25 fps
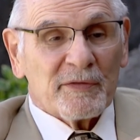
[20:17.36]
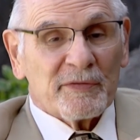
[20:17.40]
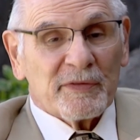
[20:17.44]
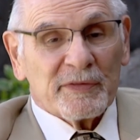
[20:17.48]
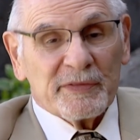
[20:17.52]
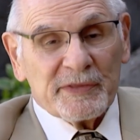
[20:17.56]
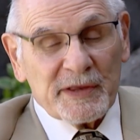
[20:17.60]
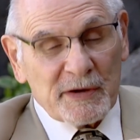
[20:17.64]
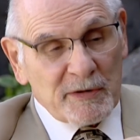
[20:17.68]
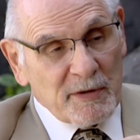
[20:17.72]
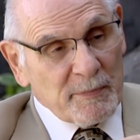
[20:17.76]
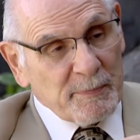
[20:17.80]

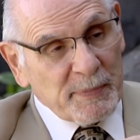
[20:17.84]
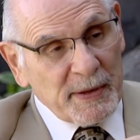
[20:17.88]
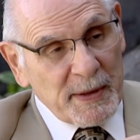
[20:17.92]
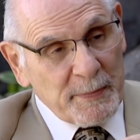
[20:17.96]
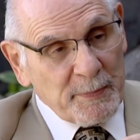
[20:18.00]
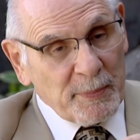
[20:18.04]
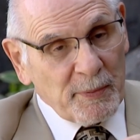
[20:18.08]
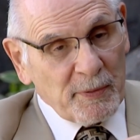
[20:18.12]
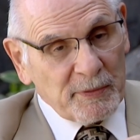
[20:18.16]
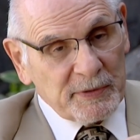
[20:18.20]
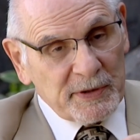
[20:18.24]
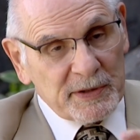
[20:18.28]

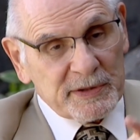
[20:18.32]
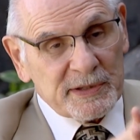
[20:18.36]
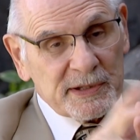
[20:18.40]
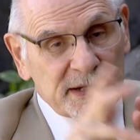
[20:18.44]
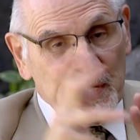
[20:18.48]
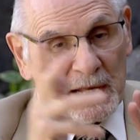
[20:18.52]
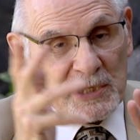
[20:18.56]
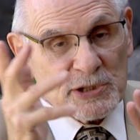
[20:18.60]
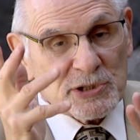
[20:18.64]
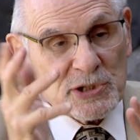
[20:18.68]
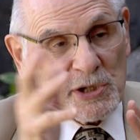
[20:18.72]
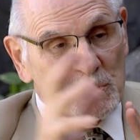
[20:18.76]
There's a
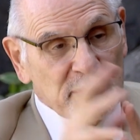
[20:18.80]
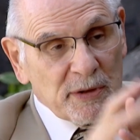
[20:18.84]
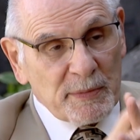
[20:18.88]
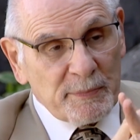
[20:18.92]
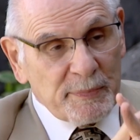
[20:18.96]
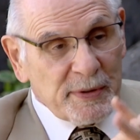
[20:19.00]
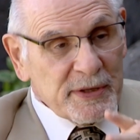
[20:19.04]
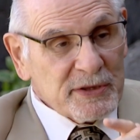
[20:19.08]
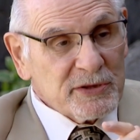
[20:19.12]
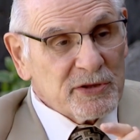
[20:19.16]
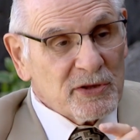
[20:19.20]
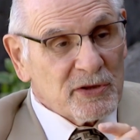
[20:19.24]
Nigerian
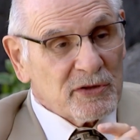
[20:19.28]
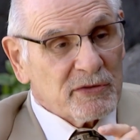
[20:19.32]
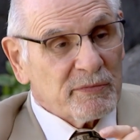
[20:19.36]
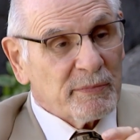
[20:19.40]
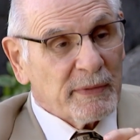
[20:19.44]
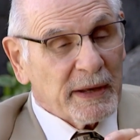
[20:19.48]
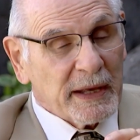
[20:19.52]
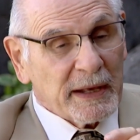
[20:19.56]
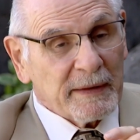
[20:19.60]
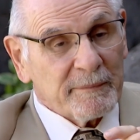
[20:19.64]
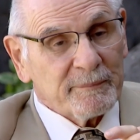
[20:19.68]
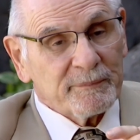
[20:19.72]

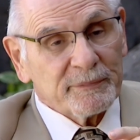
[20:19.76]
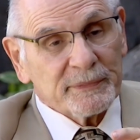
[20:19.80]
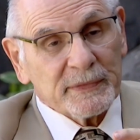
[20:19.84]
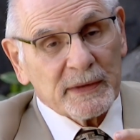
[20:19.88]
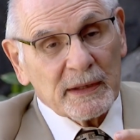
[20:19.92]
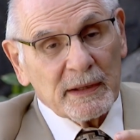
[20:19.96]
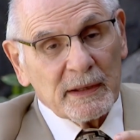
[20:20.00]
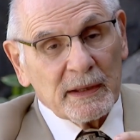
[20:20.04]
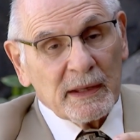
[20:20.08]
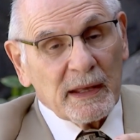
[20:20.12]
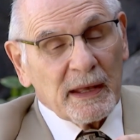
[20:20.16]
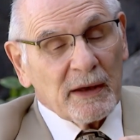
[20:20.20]
businessman
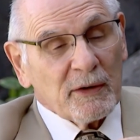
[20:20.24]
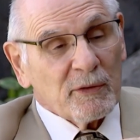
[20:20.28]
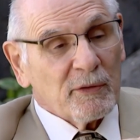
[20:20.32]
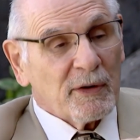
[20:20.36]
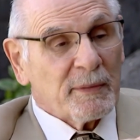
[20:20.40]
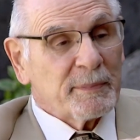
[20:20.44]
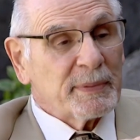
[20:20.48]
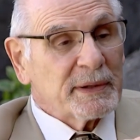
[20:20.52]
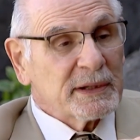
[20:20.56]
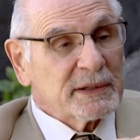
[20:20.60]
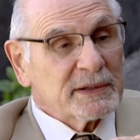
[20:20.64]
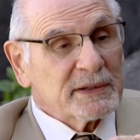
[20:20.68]
who
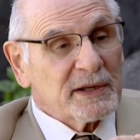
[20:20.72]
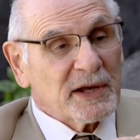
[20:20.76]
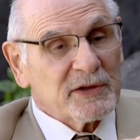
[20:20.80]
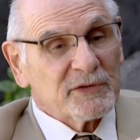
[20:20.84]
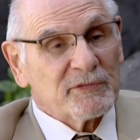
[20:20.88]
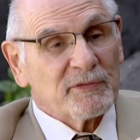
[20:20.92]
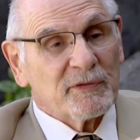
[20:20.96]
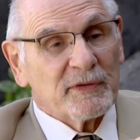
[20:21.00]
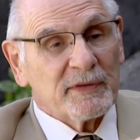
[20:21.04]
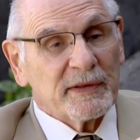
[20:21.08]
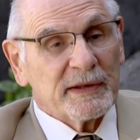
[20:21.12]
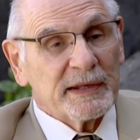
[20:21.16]
I've been in
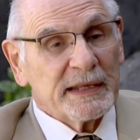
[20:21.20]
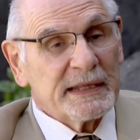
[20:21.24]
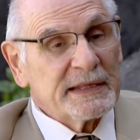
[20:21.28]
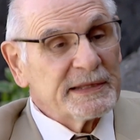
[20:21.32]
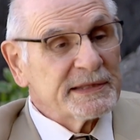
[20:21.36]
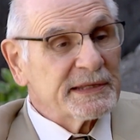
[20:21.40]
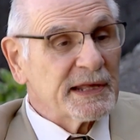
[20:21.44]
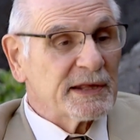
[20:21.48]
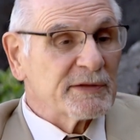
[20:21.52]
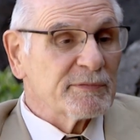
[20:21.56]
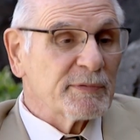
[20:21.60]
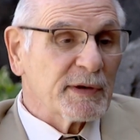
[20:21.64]
touch with, and he
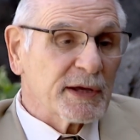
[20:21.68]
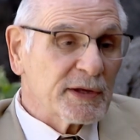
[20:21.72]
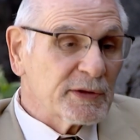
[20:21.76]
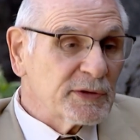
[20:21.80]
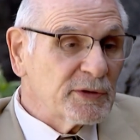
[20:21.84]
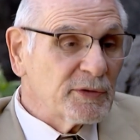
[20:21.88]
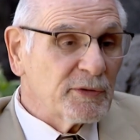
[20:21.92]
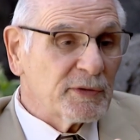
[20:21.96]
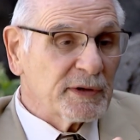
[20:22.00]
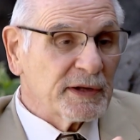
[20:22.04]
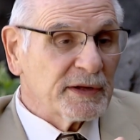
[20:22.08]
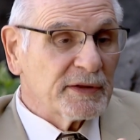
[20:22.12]
says we could
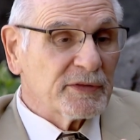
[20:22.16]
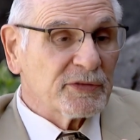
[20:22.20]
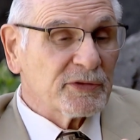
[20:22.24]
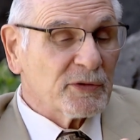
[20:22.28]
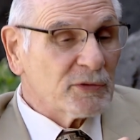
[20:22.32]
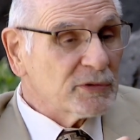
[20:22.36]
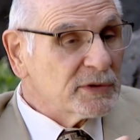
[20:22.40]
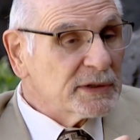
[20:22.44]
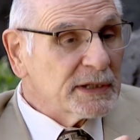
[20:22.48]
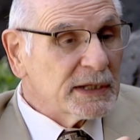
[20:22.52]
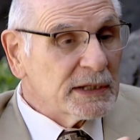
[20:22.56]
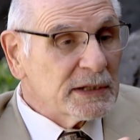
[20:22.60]
do it in
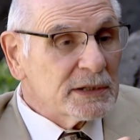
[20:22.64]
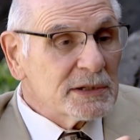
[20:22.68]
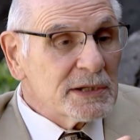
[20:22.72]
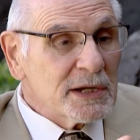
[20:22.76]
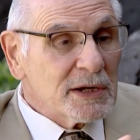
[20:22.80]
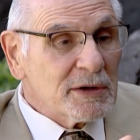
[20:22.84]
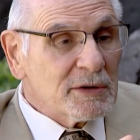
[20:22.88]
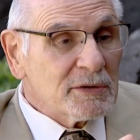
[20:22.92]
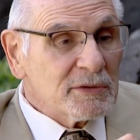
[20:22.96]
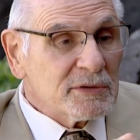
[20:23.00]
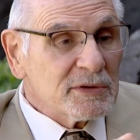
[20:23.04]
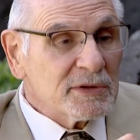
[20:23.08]
13
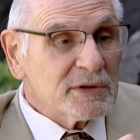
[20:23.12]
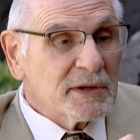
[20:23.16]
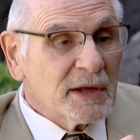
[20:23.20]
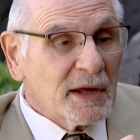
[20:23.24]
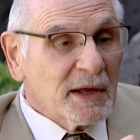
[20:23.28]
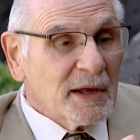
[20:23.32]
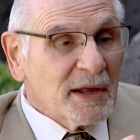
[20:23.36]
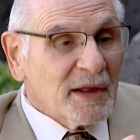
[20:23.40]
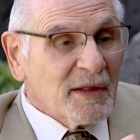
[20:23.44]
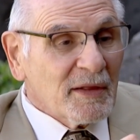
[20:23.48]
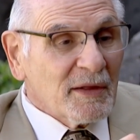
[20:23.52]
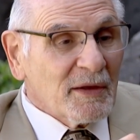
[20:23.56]
years.
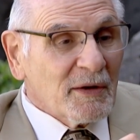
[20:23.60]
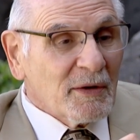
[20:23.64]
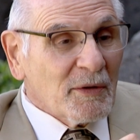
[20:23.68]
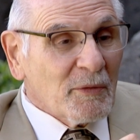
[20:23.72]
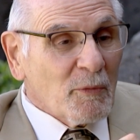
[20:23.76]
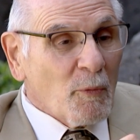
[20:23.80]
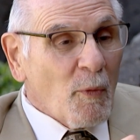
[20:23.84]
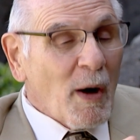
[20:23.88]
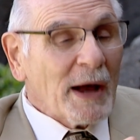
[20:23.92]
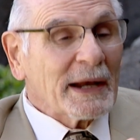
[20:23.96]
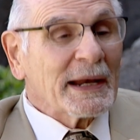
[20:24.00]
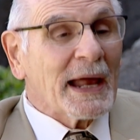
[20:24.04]

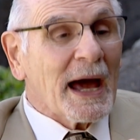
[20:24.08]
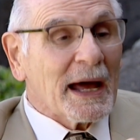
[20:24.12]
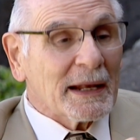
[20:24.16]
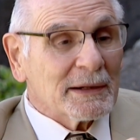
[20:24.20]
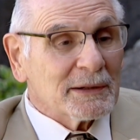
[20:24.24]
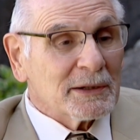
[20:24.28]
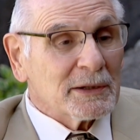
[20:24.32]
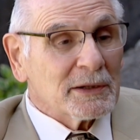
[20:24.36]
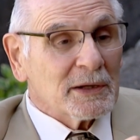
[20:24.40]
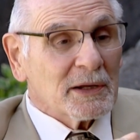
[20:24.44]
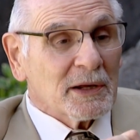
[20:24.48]
Why not?